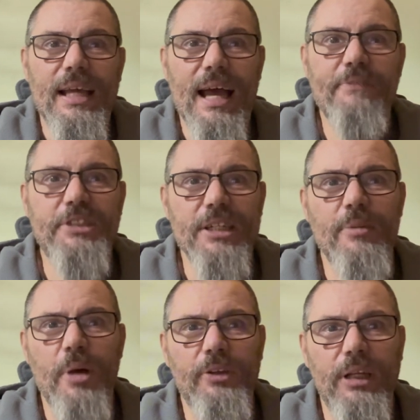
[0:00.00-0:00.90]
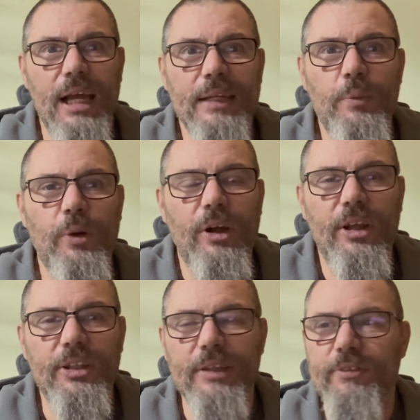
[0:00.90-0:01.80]
I've seen them online
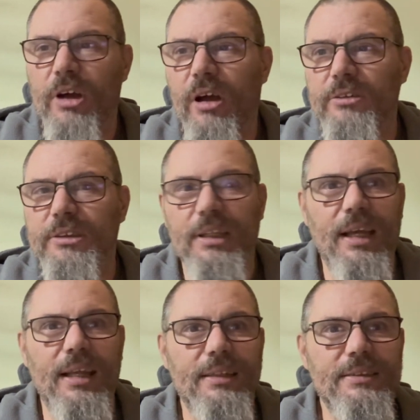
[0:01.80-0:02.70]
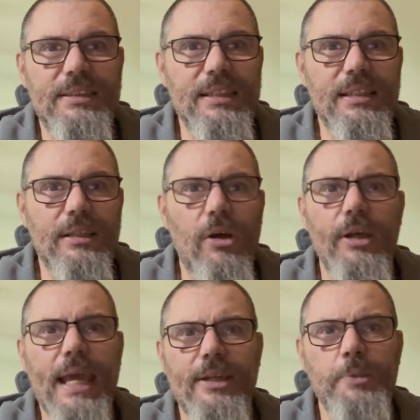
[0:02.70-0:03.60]
where they've gone and, oh
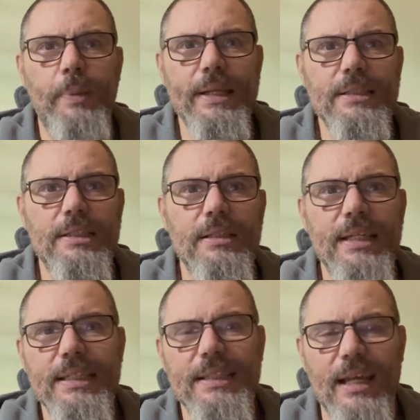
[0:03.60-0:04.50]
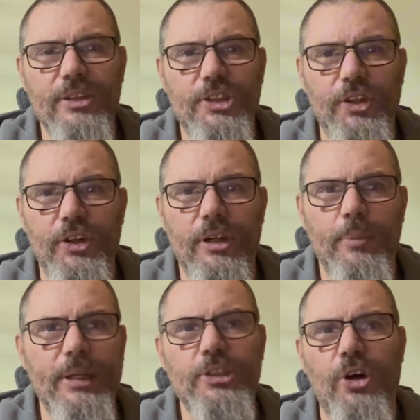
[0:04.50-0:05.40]
yeah, there's bins and this, that and t'other,
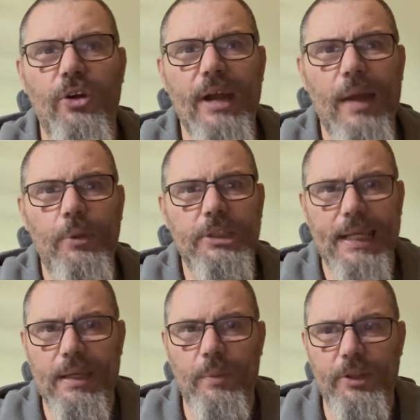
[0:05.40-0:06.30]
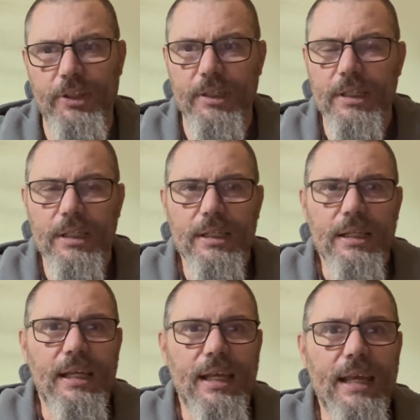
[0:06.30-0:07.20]
but it's all right, we'll take it with you.
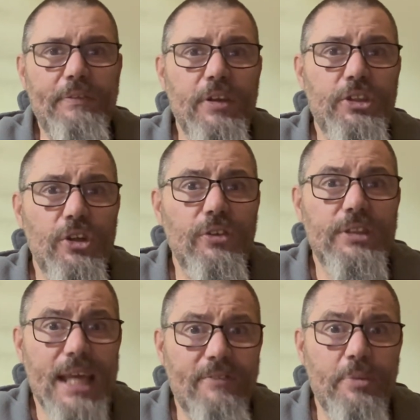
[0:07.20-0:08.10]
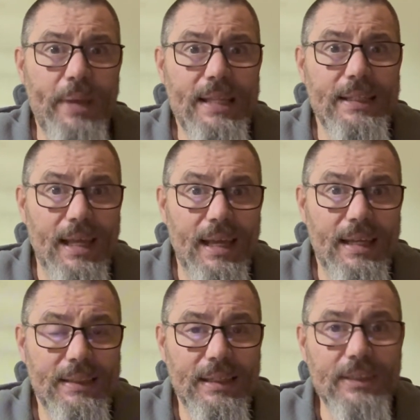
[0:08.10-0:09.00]
If you don't have a bin
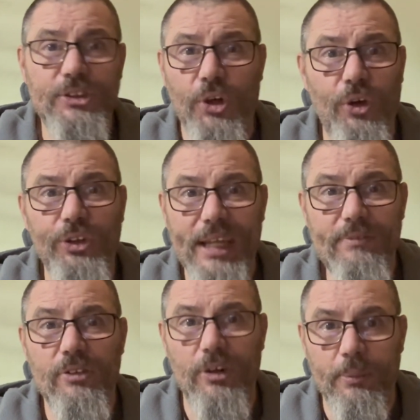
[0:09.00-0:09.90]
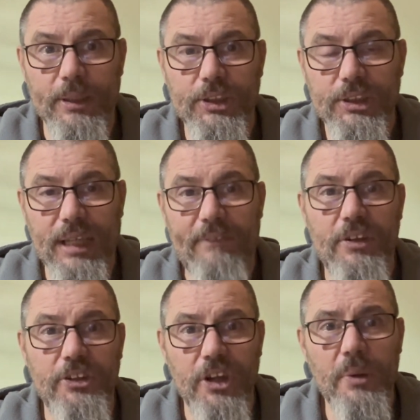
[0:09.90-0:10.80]
there, don't leave your rubbish. If
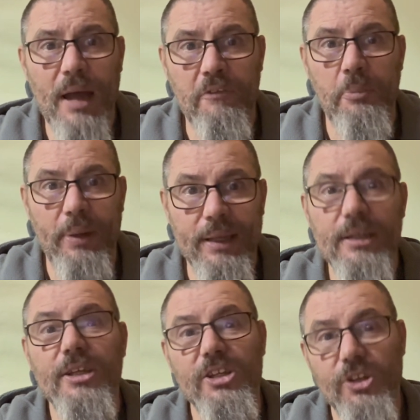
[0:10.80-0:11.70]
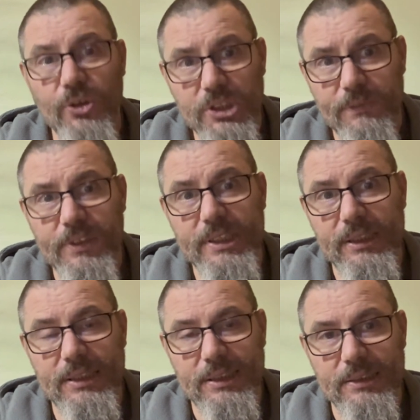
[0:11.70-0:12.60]
you do have a bin, use the
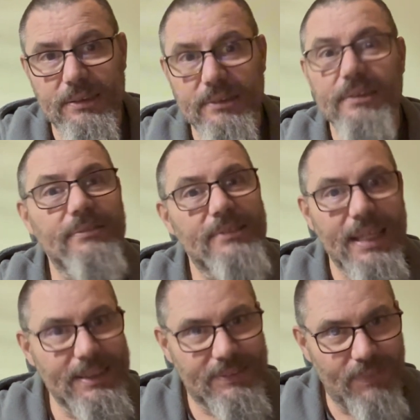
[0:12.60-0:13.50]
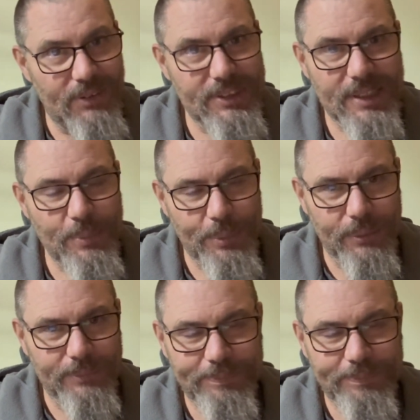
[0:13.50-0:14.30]
facilities. It's very simple.